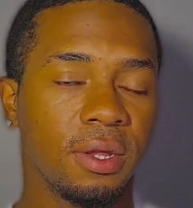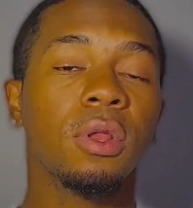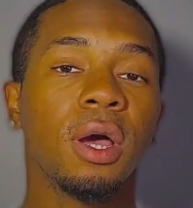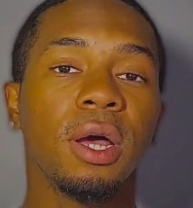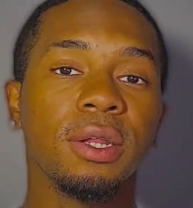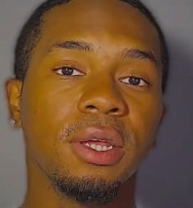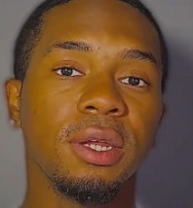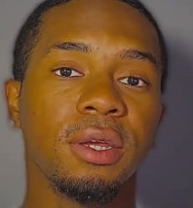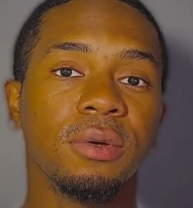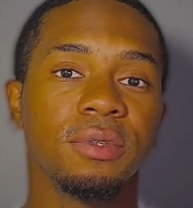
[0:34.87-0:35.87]
Claude then
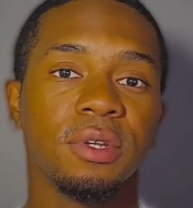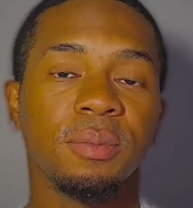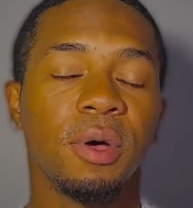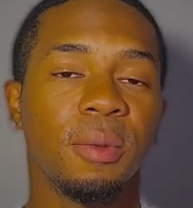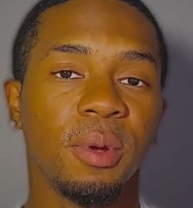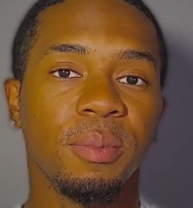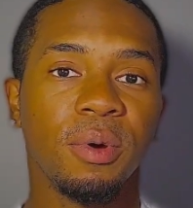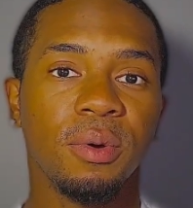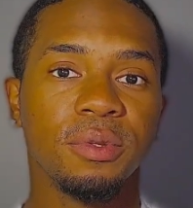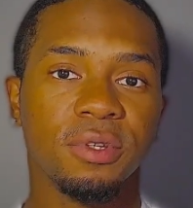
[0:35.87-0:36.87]
goes into Palmier
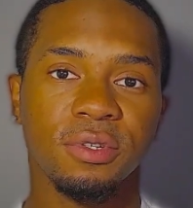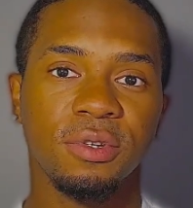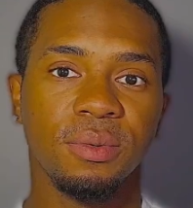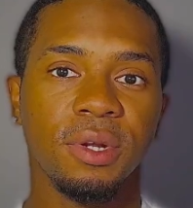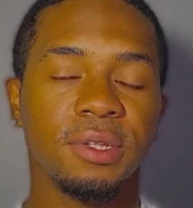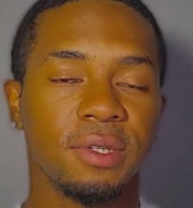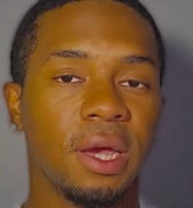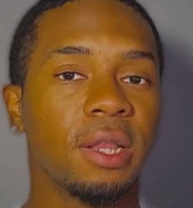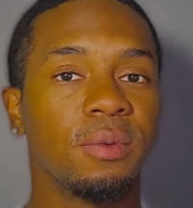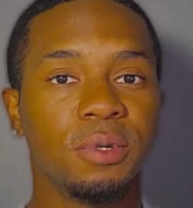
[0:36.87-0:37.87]
Pro and starts doing
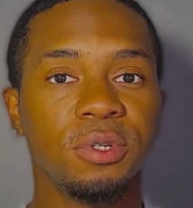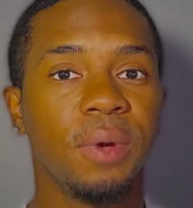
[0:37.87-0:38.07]
exactly what you